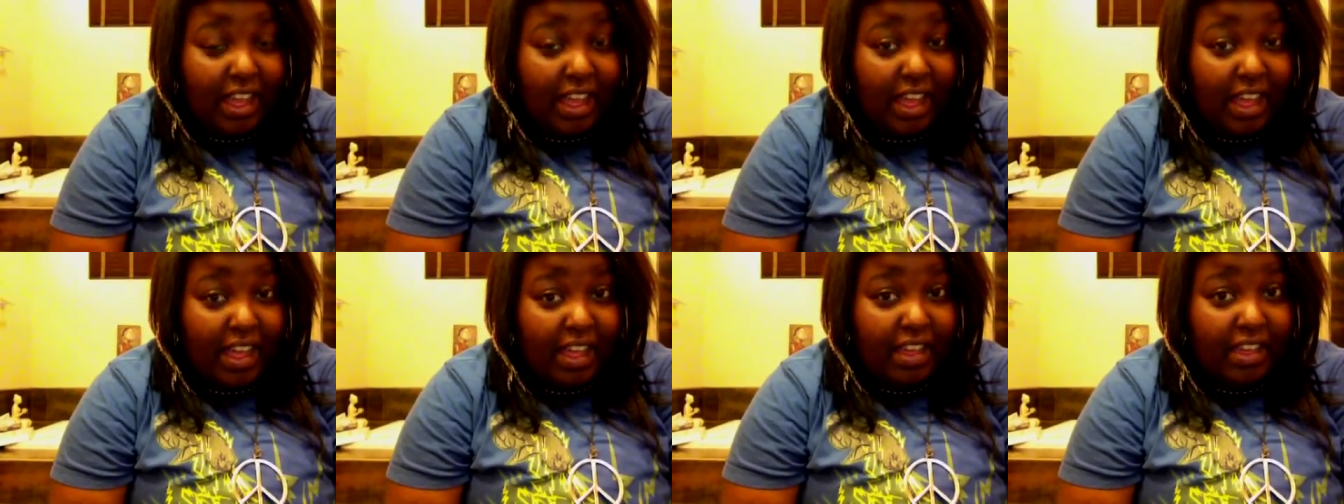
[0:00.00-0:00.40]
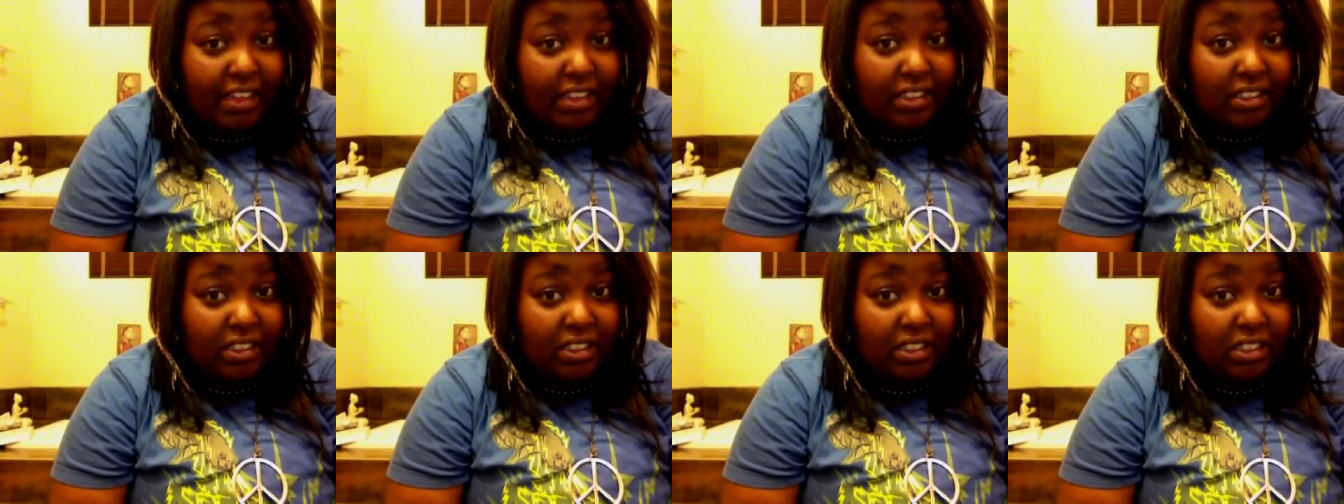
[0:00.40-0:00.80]

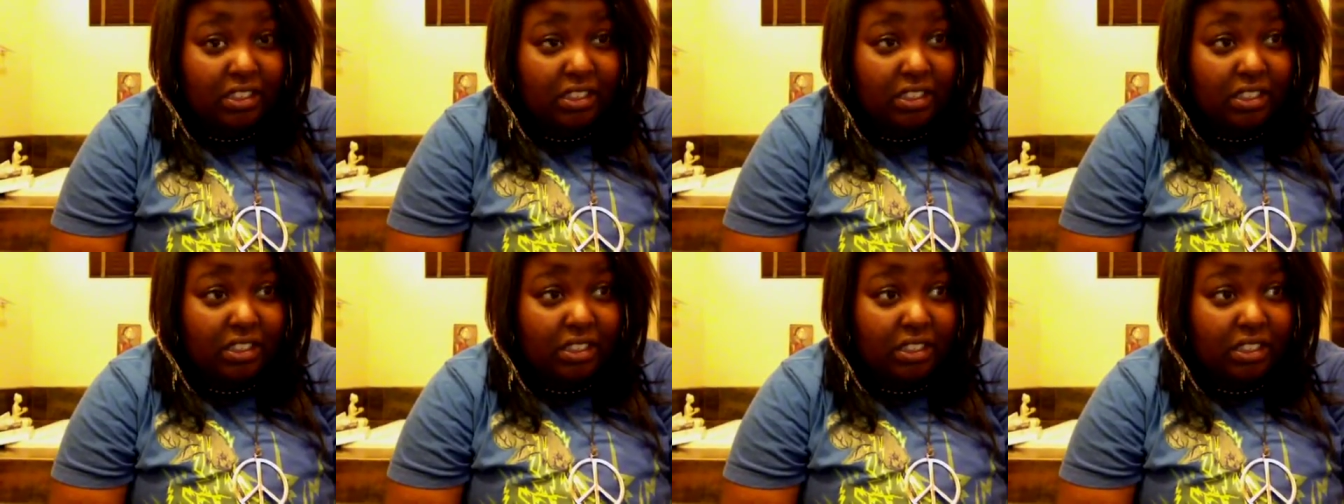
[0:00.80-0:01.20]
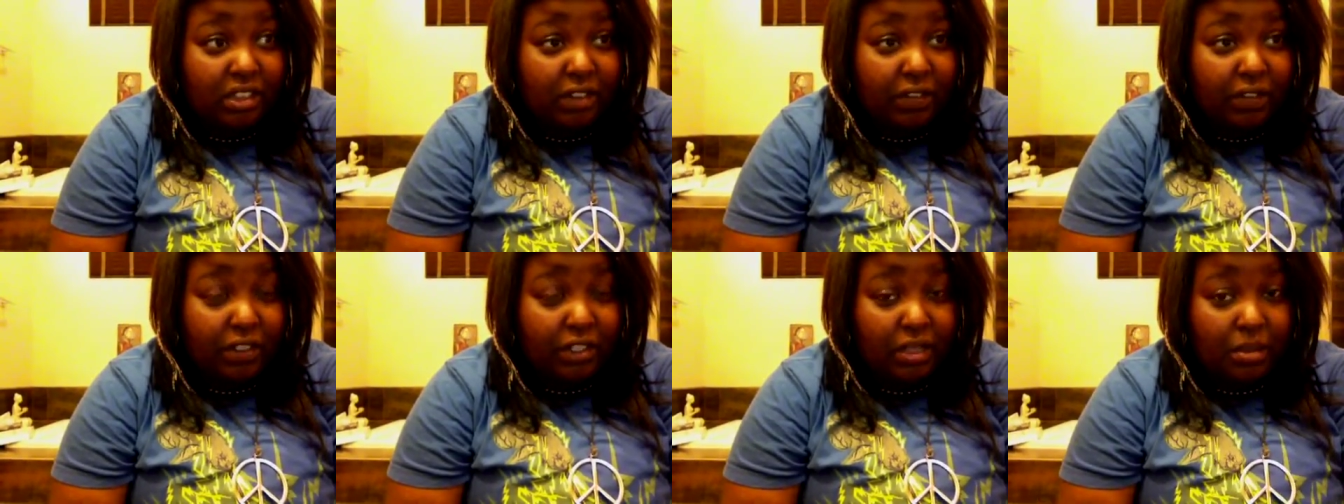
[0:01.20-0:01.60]
and
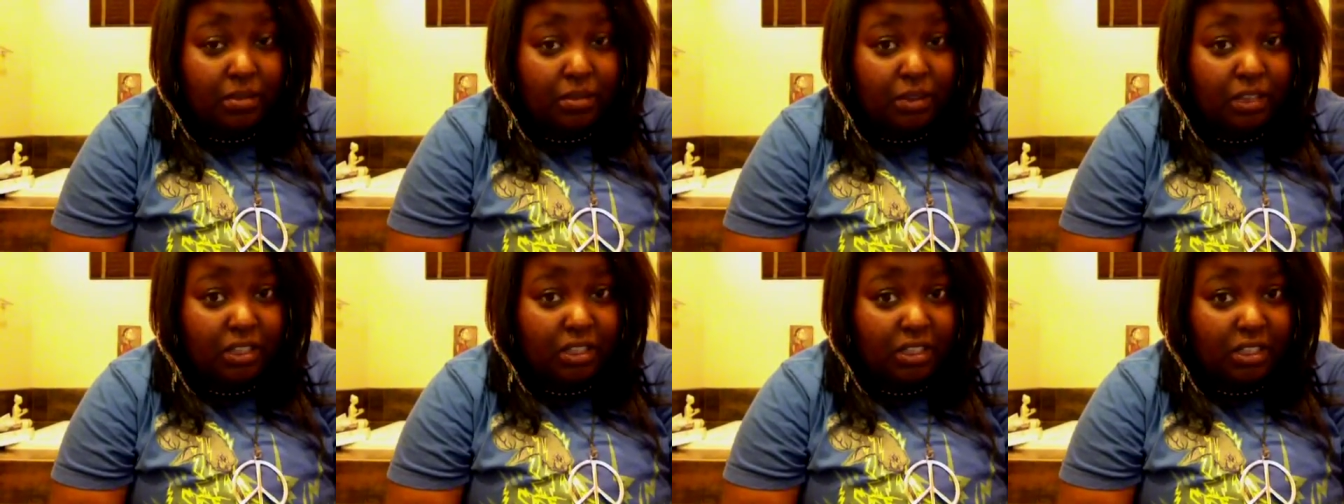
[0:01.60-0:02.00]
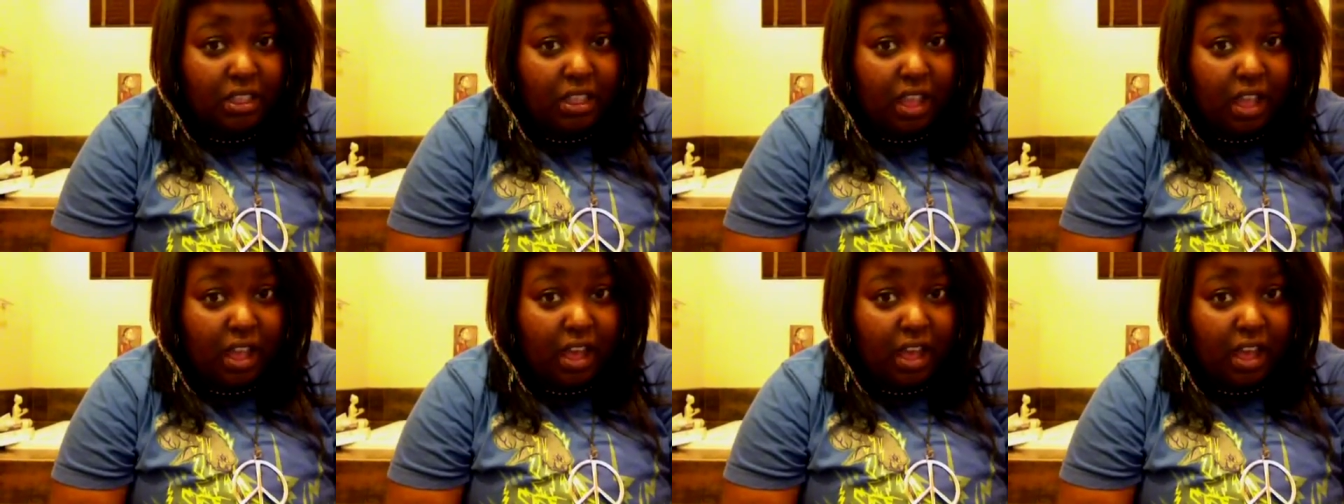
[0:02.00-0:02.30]
for some reason the